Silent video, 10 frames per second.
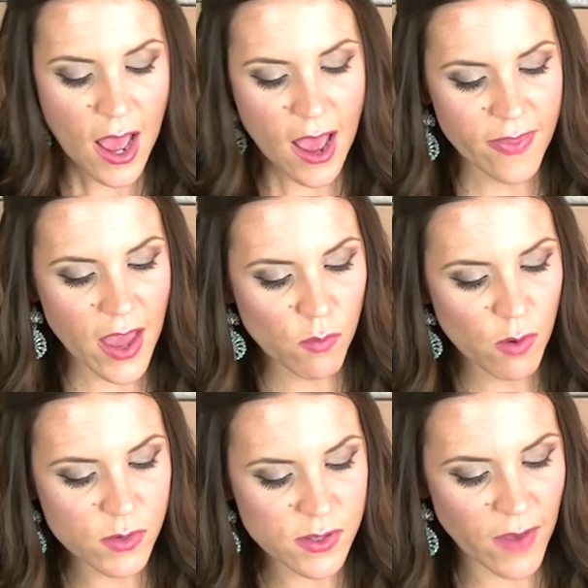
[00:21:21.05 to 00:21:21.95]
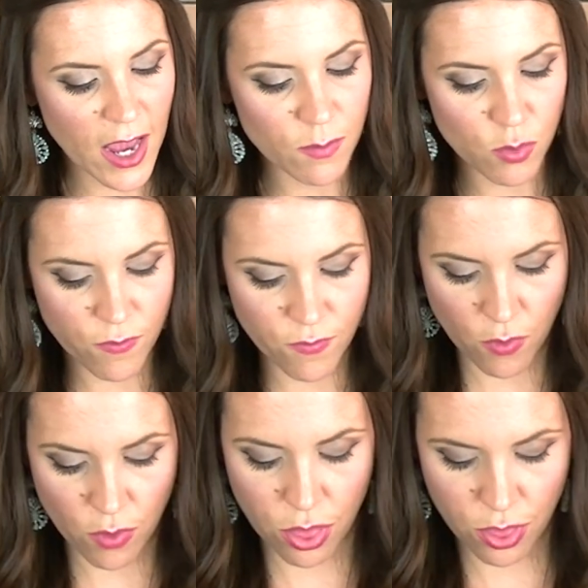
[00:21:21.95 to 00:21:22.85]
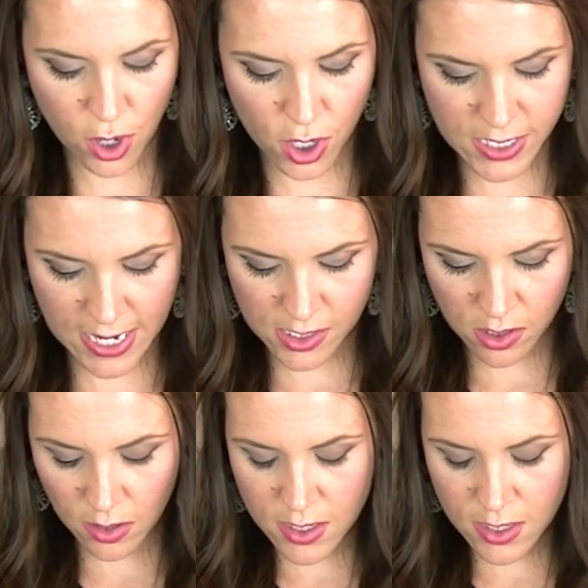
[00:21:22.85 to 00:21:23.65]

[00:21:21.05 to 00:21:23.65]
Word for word: and that one was available for $13.